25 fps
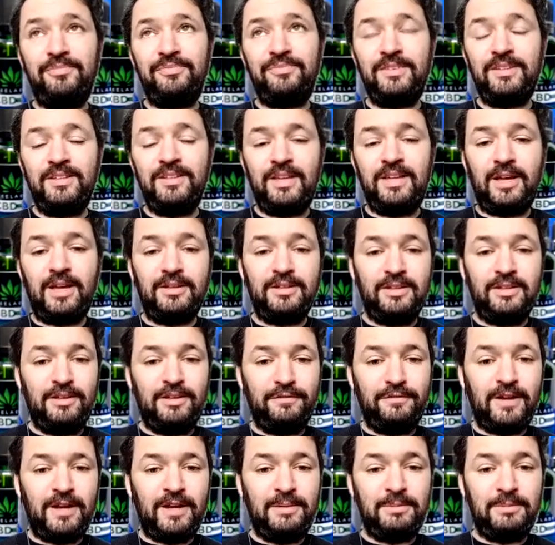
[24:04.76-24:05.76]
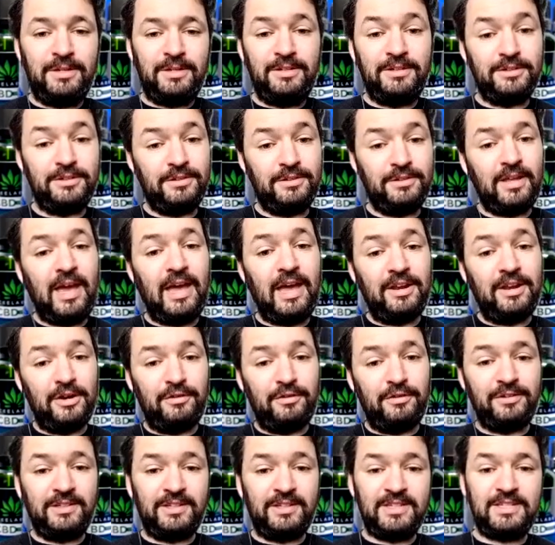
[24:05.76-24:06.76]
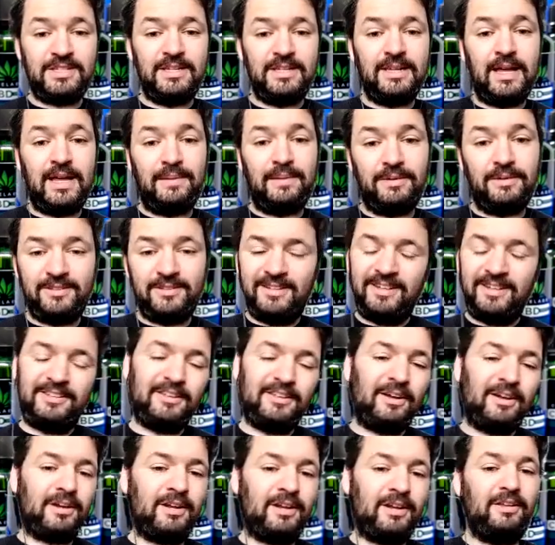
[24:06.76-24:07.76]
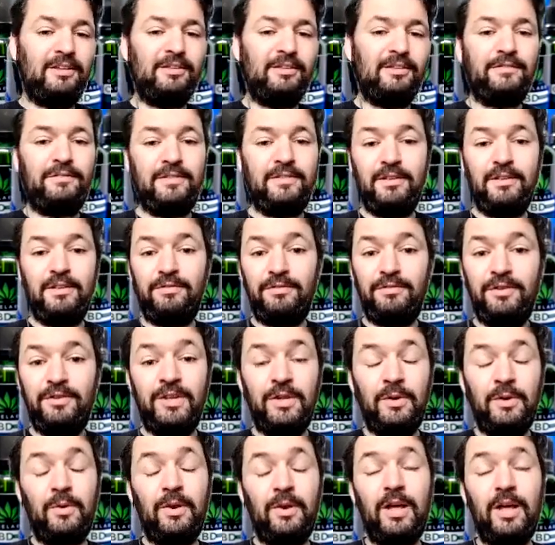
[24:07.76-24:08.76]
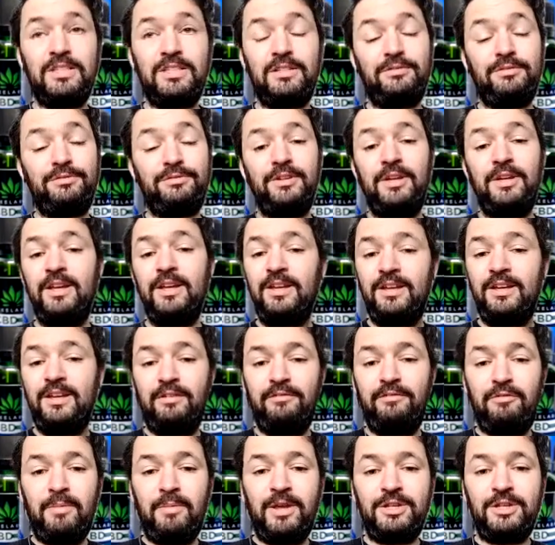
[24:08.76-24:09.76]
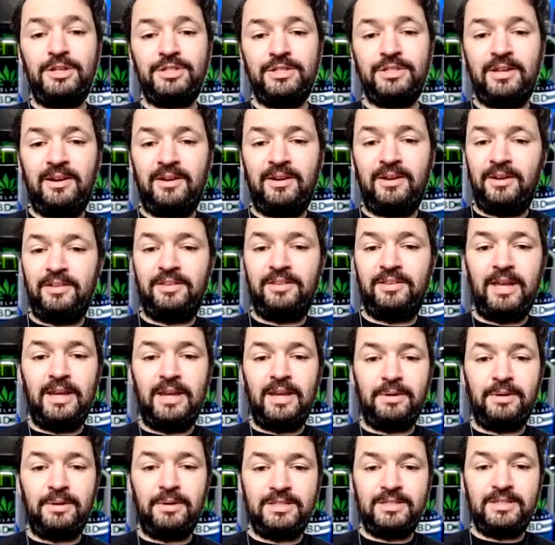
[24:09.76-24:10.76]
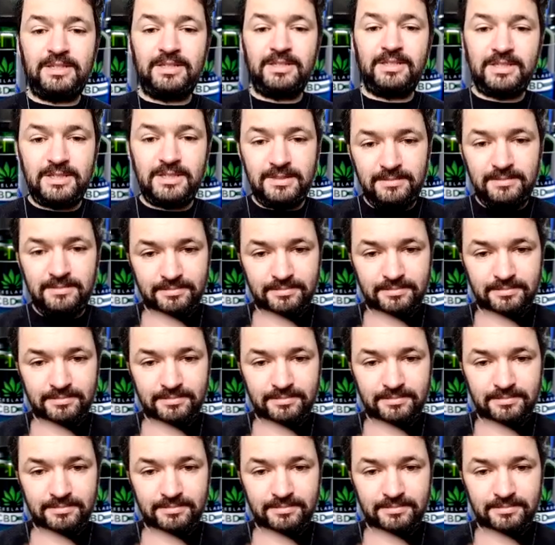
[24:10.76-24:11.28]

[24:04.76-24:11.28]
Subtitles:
yeah, if anybody could head over to CEELABB on TikTok, and you'll find out lots of information there on a daily basis.